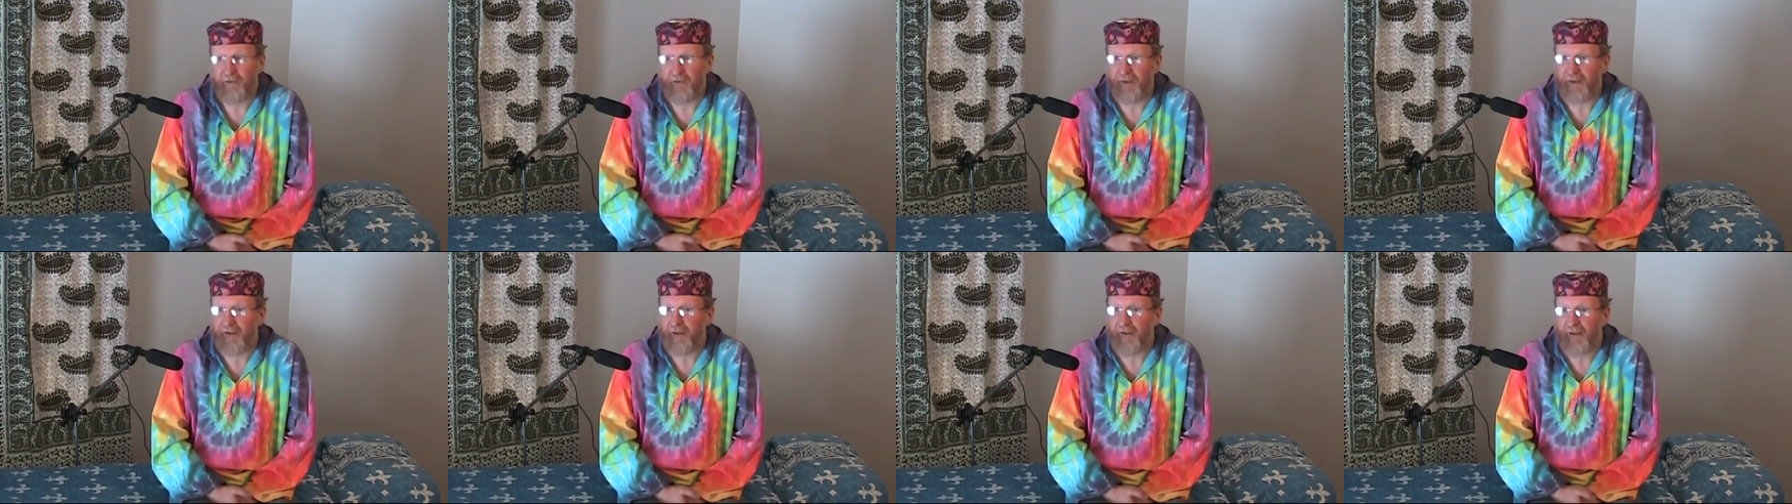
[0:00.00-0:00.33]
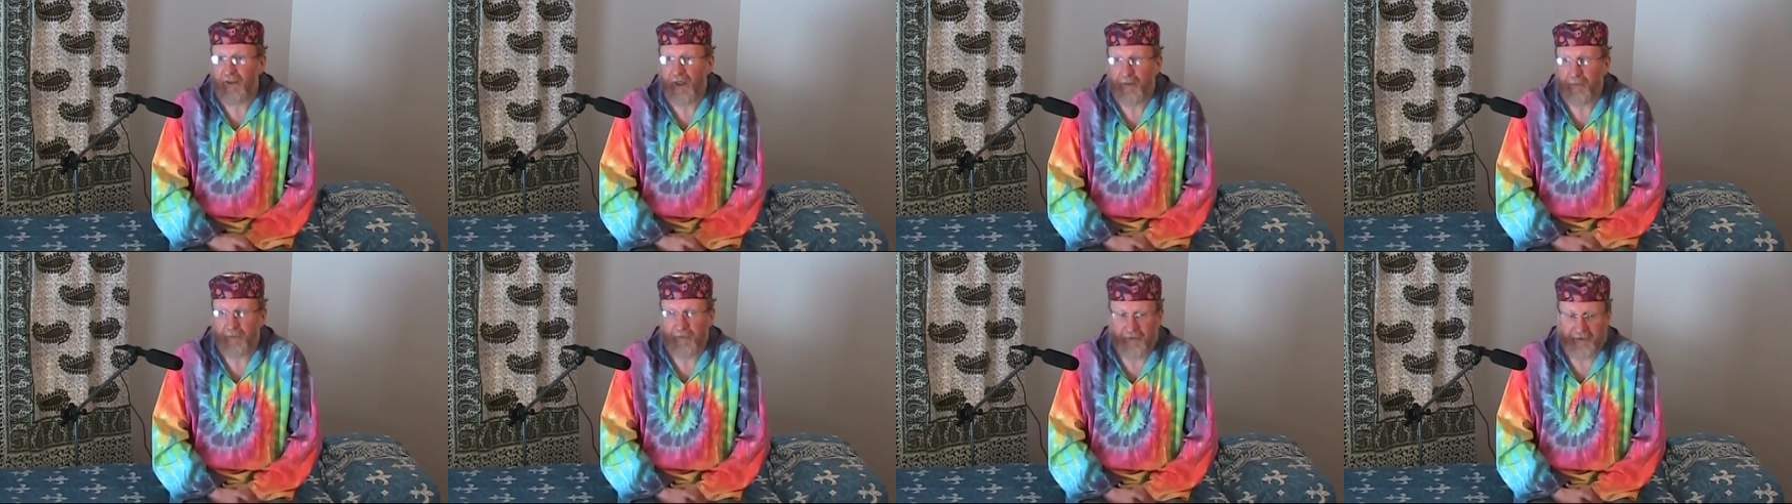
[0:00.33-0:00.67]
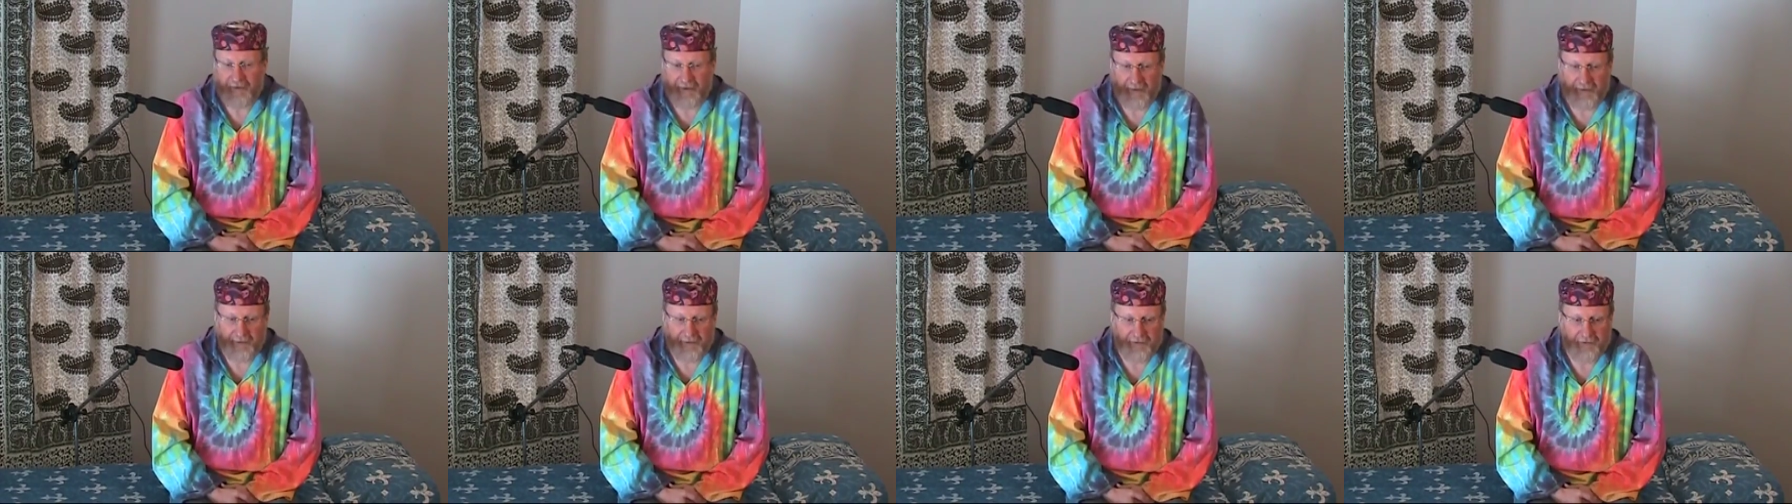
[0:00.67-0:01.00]
didn't happen
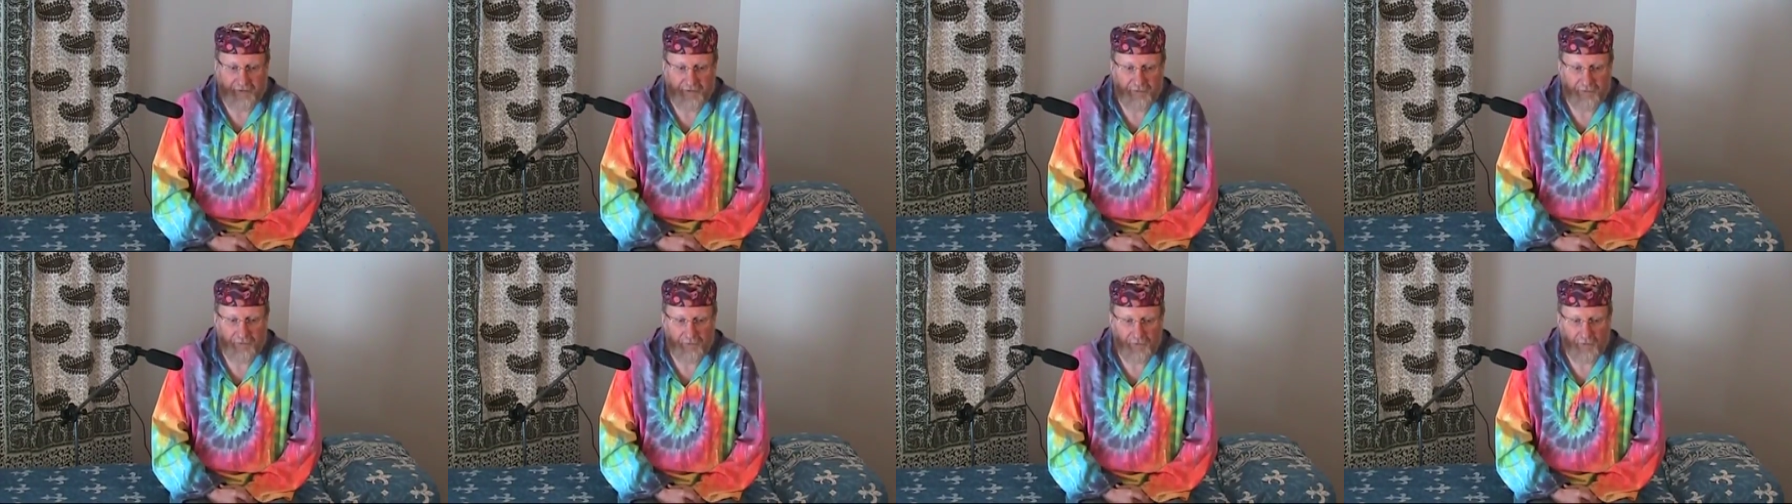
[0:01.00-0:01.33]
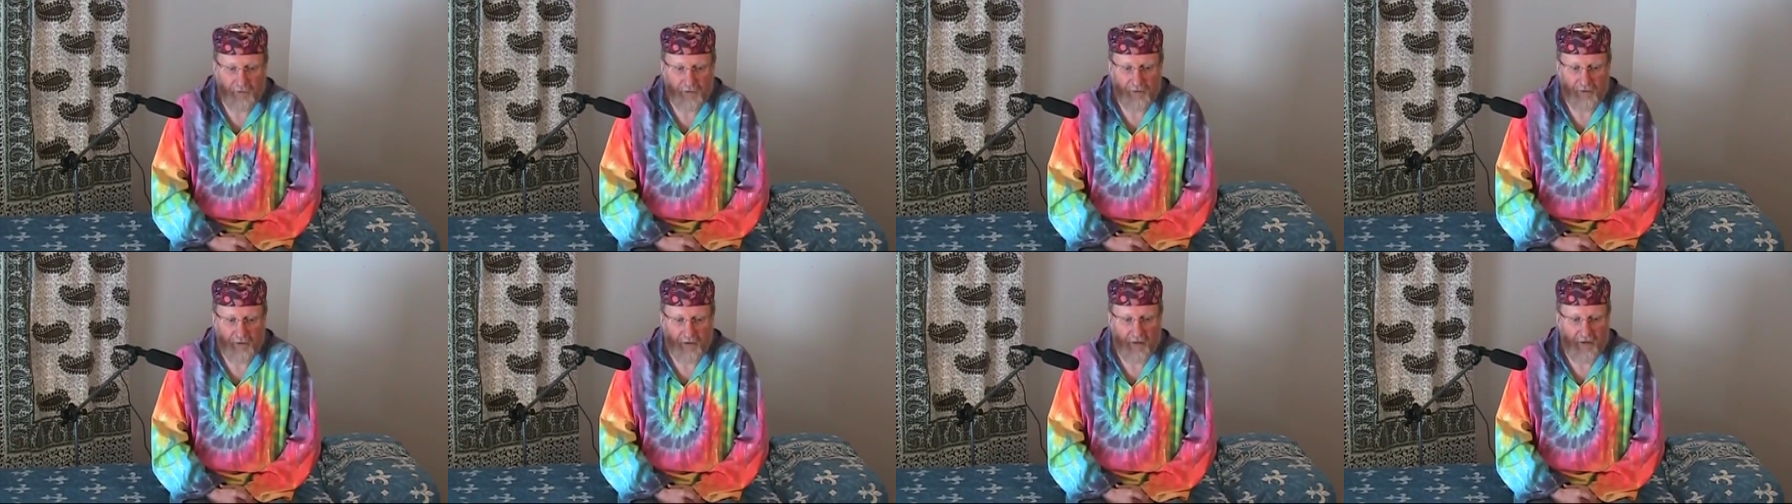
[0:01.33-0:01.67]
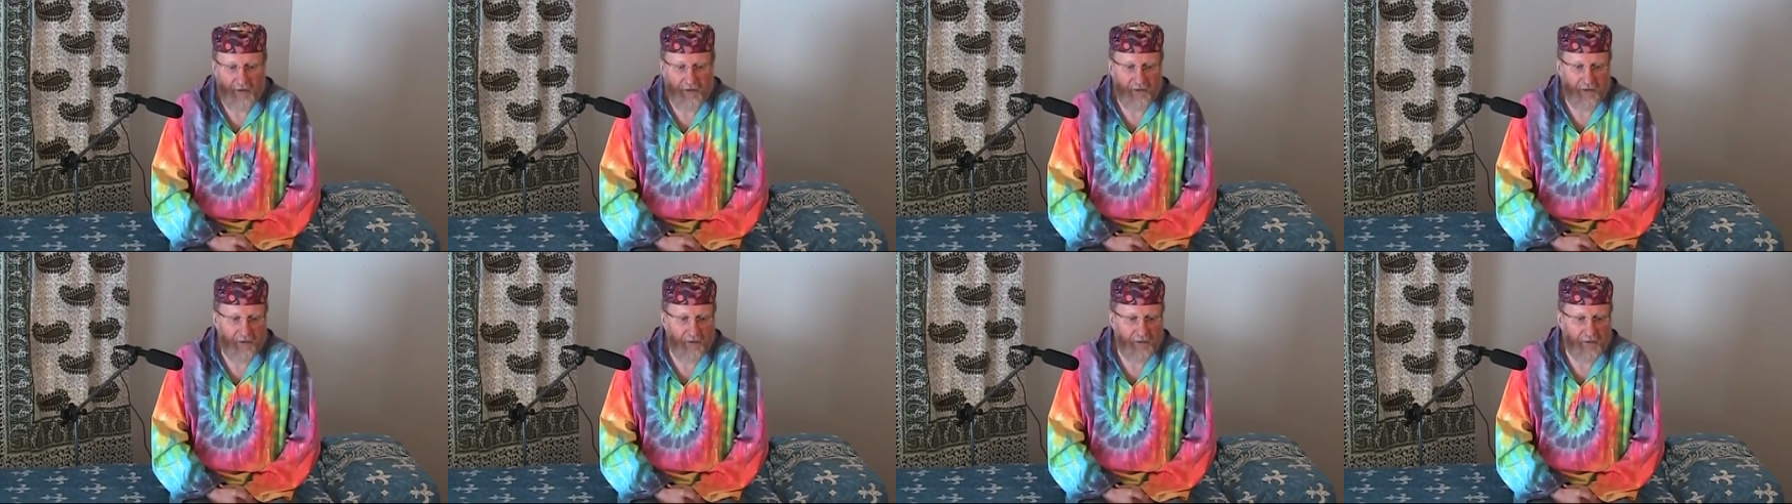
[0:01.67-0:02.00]
yet.
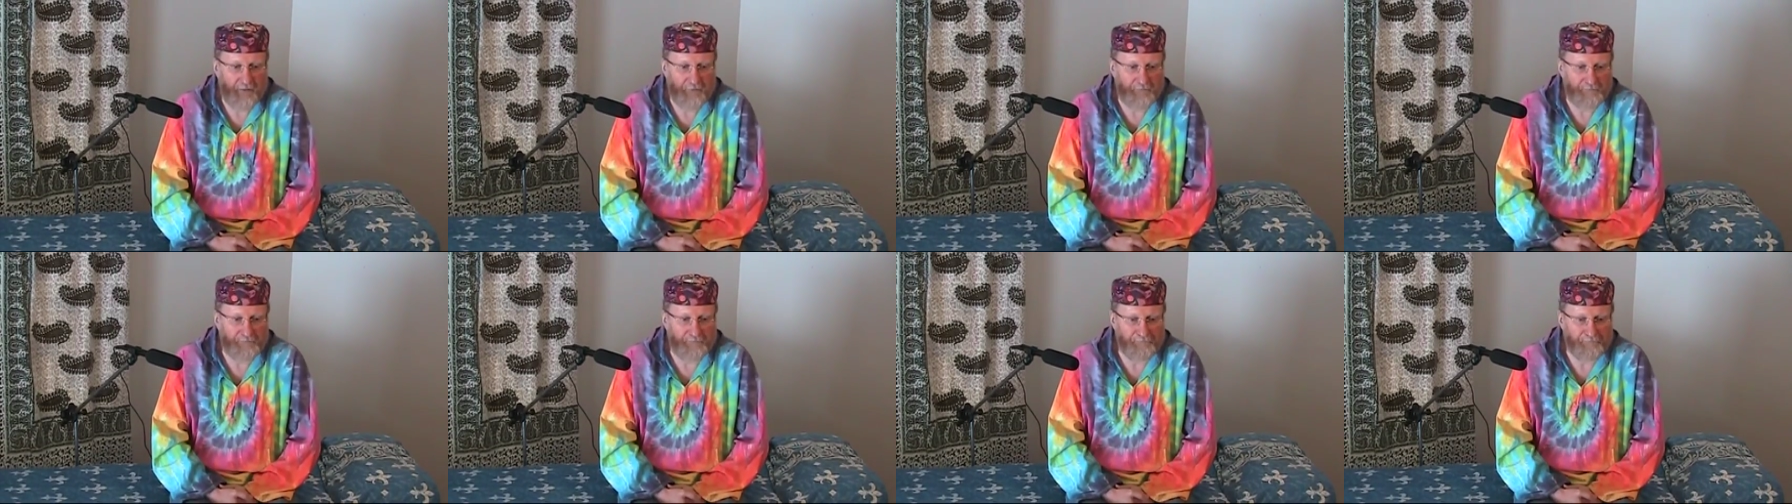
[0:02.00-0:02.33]
Uh,